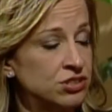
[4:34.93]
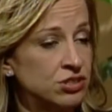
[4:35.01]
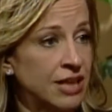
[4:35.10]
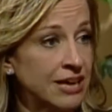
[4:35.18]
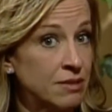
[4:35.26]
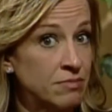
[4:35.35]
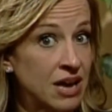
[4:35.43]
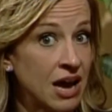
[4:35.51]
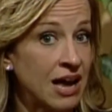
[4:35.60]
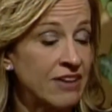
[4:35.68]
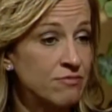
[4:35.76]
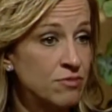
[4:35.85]
so that can be
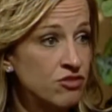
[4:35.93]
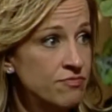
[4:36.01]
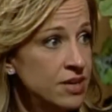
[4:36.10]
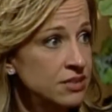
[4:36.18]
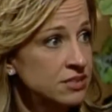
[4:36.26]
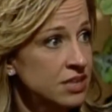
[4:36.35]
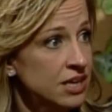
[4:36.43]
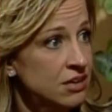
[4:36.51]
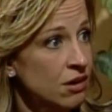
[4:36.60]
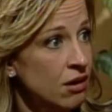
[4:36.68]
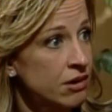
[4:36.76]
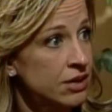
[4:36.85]
eye movements, like in
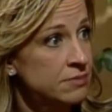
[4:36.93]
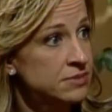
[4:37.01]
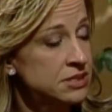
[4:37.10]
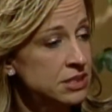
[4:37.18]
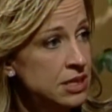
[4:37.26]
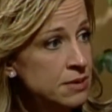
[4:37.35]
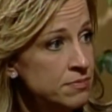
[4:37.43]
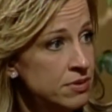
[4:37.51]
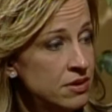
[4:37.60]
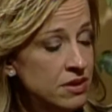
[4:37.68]
REM sleep.